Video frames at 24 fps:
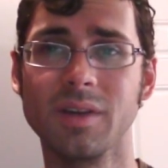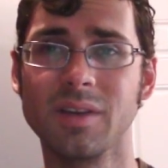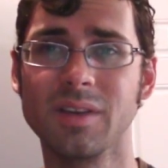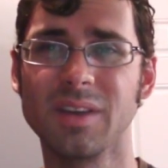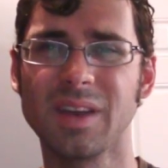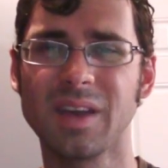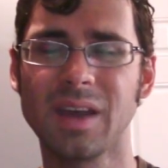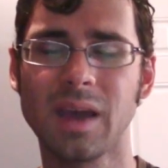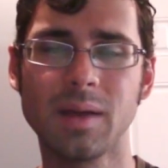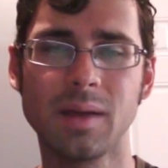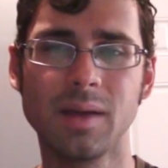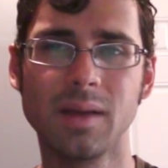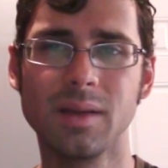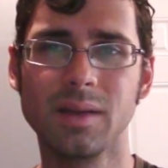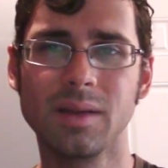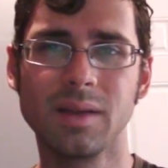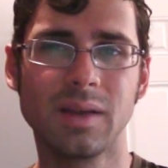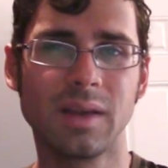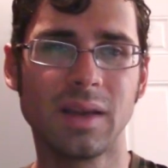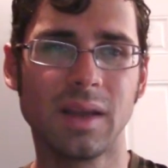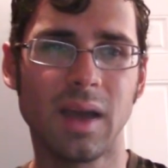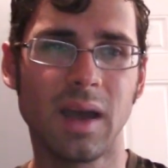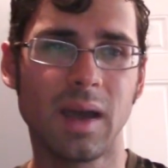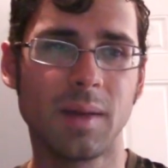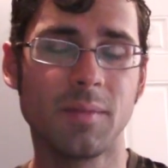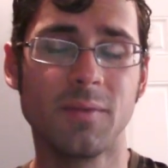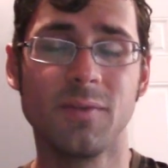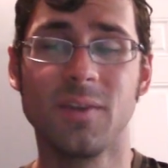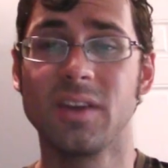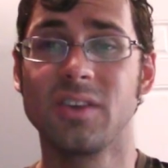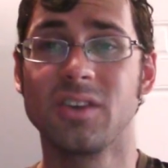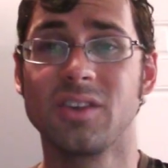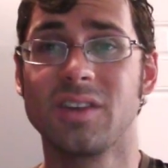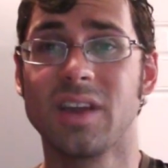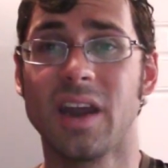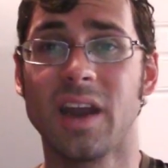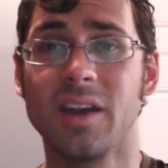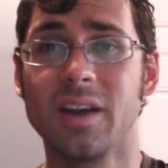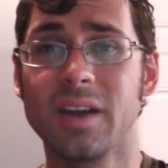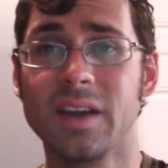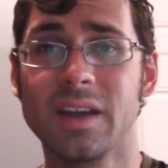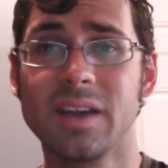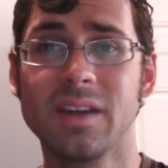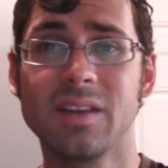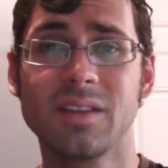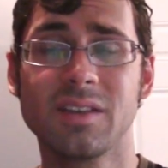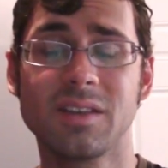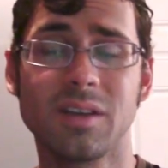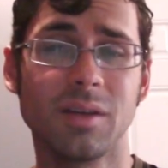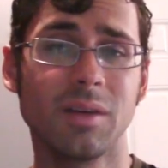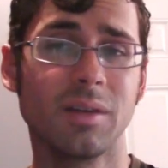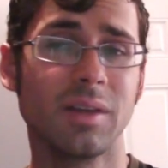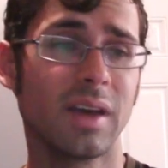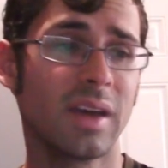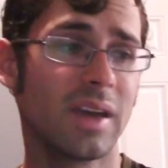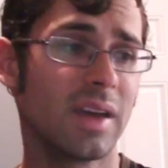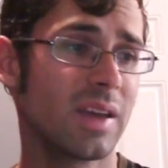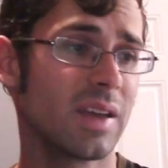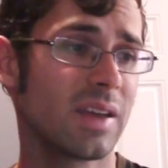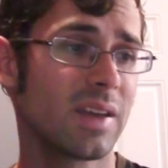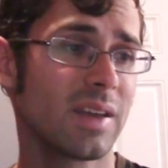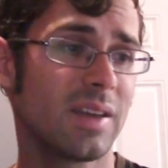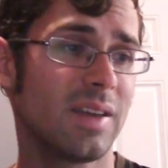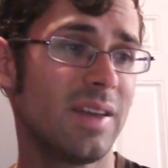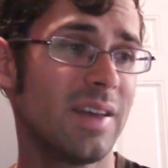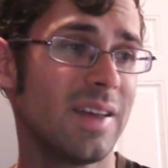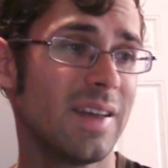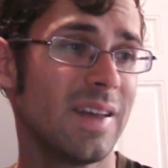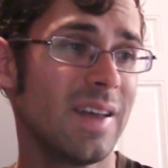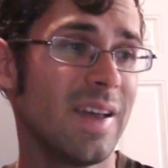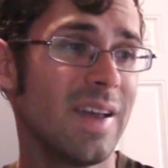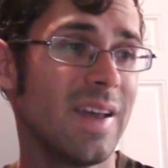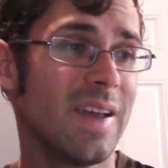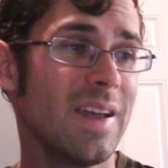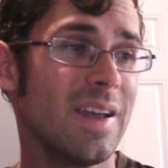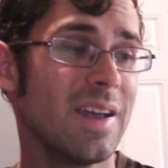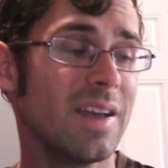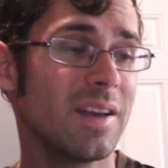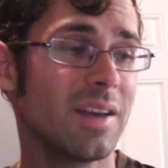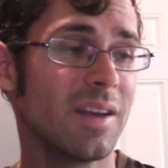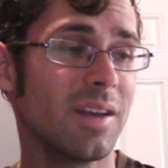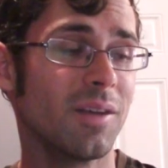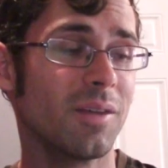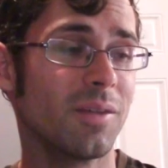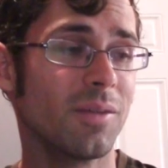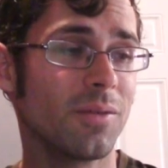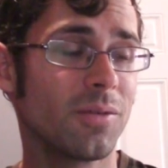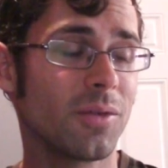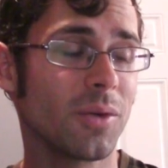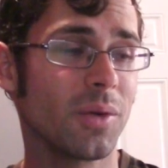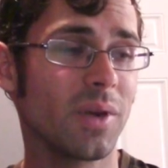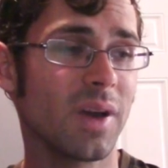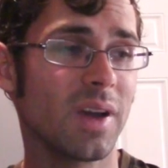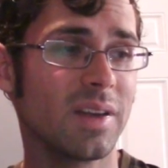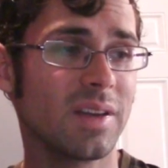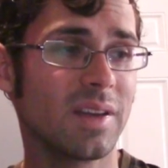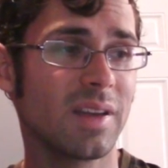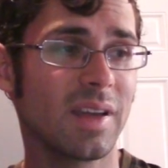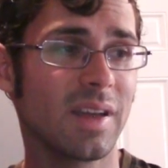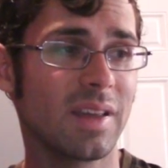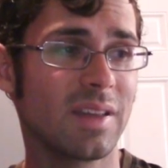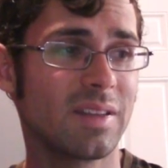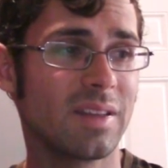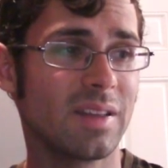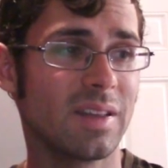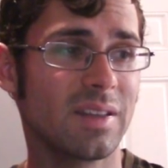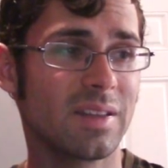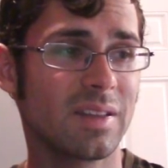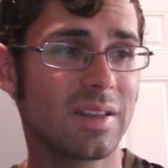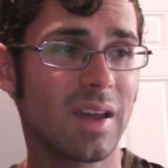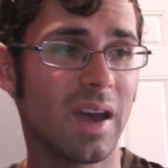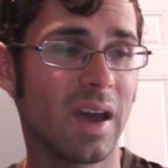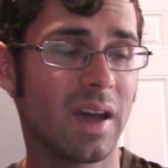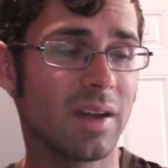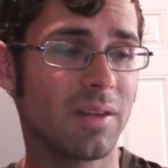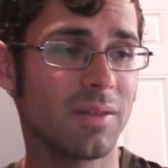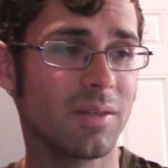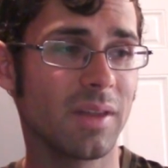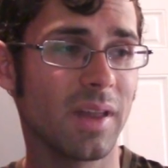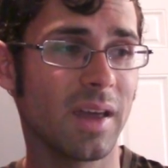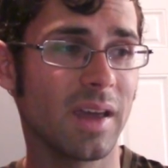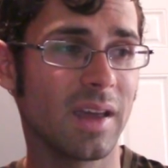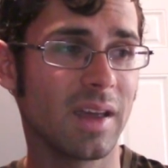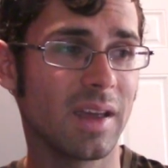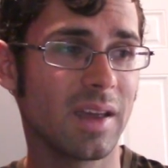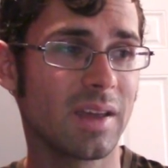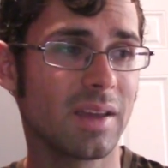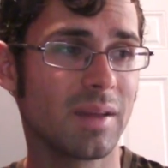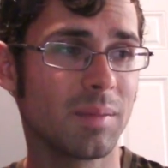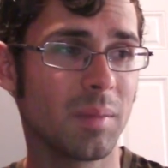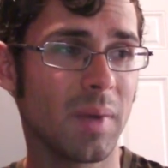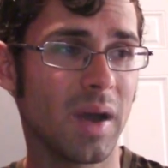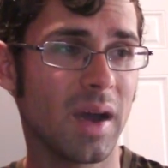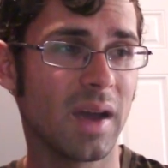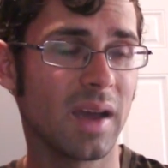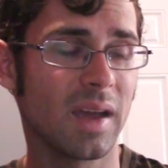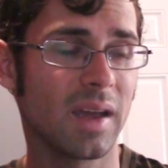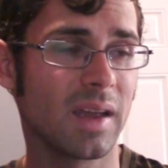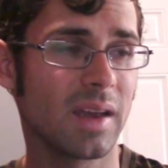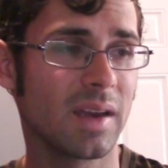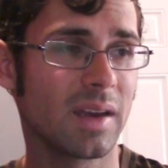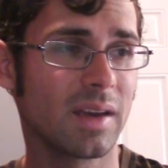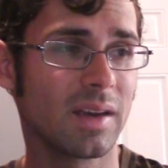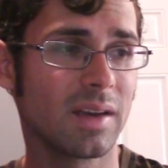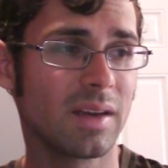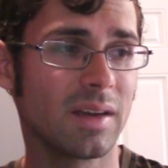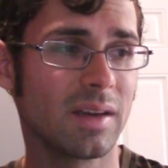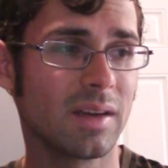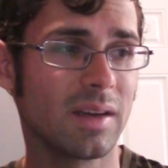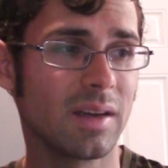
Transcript: It's like I'm vegetarian, so like you know, fruit hunting I see is kind of like my